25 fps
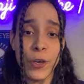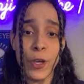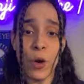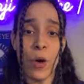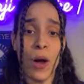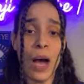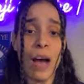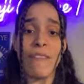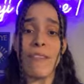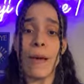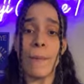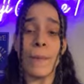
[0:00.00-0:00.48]

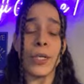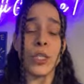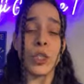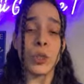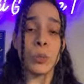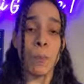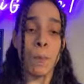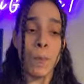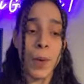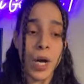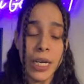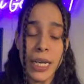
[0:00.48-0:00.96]
don't have that
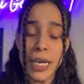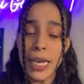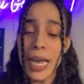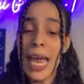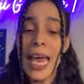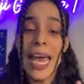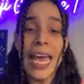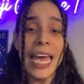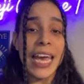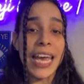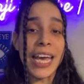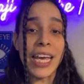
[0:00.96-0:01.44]
much money,
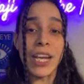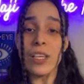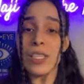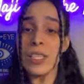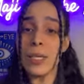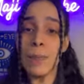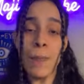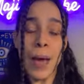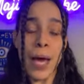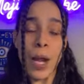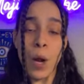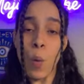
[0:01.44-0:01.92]
it
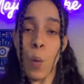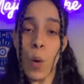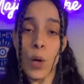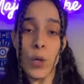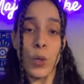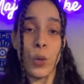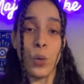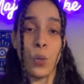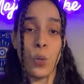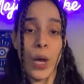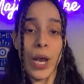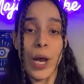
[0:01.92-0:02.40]
doesn't matter what
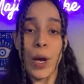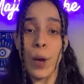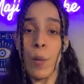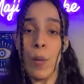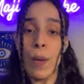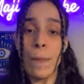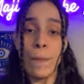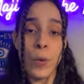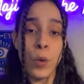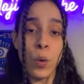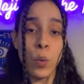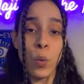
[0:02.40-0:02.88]
you wear.
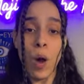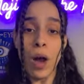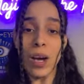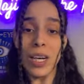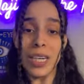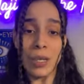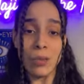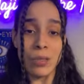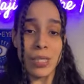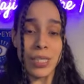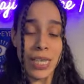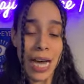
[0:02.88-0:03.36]
When you walk
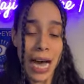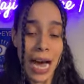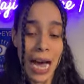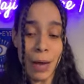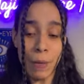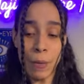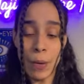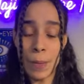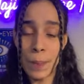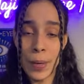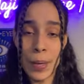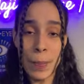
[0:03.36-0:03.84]
outside,
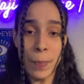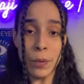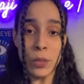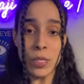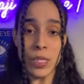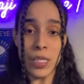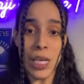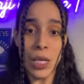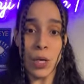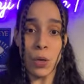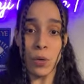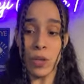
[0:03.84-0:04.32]
when people
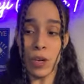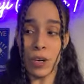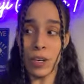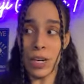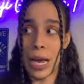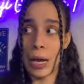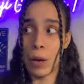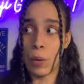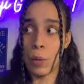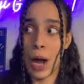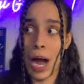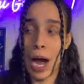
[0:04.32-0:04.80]
see you, they're
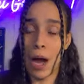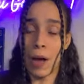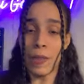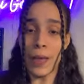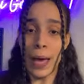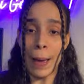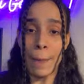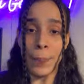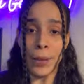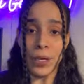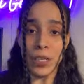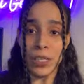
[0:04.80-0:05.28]
like, wow,
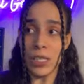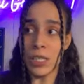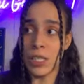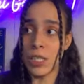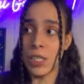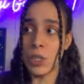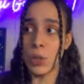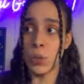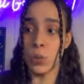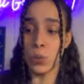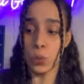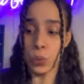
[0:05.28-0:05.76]
that person
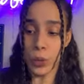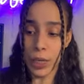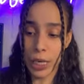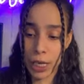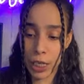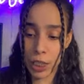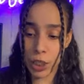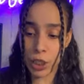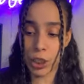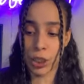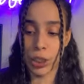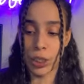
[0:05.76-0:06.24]
is
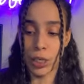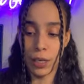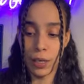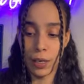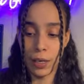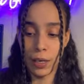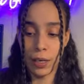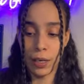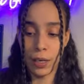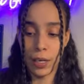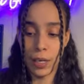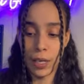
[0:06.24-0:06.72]
rich.
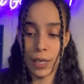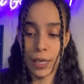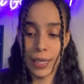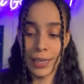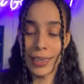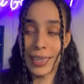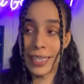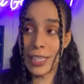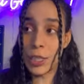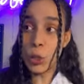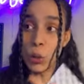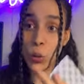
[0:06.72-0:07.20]

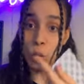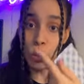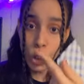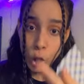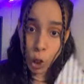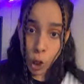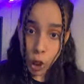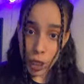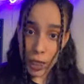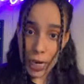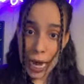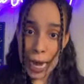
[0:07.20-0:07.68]
You
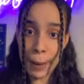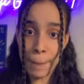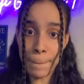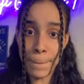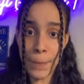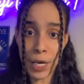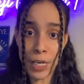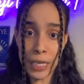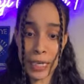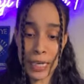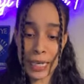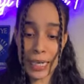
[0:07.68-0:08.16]
look like
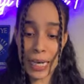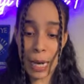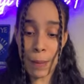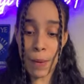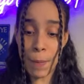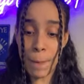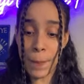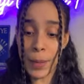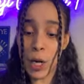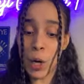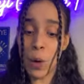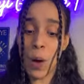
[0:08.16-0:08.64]
money.
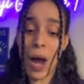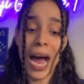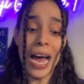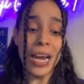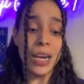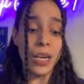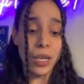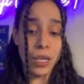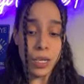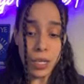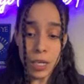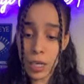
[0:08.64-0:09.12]
Comment below, I
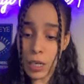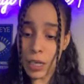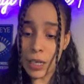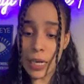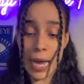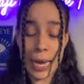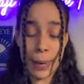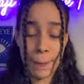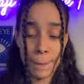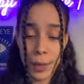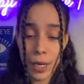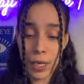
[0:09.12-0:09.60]
look
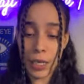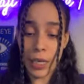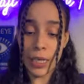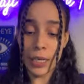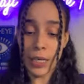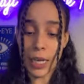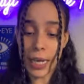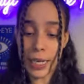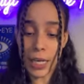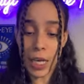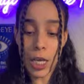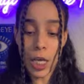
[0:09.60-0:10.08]
like money.
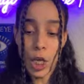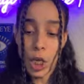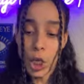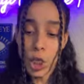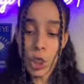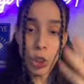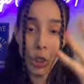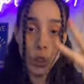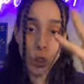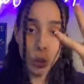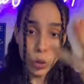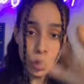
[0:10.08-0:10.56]
Like,
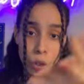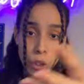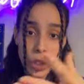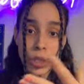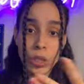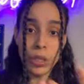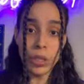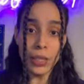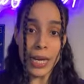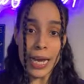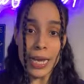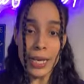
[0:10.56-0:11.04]
you
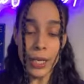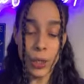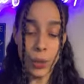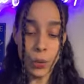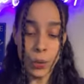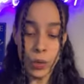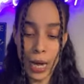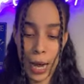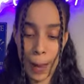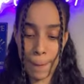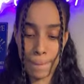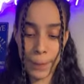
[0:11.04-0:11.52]
look like
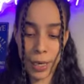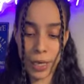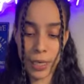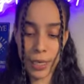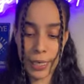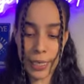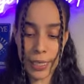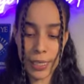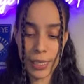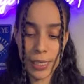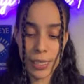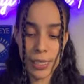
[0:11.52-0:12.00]
you got
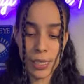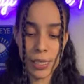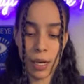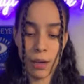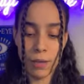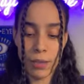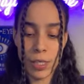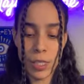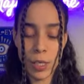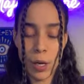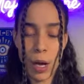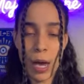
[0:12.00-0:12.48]
money and
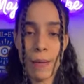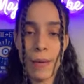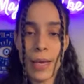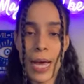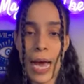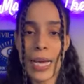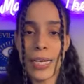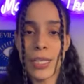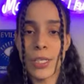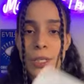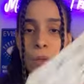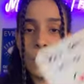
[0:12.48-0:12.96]
stuff. So
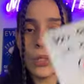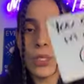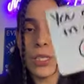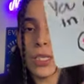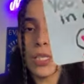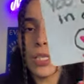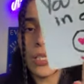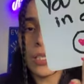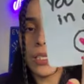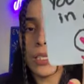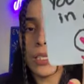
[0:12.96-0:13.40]
I do see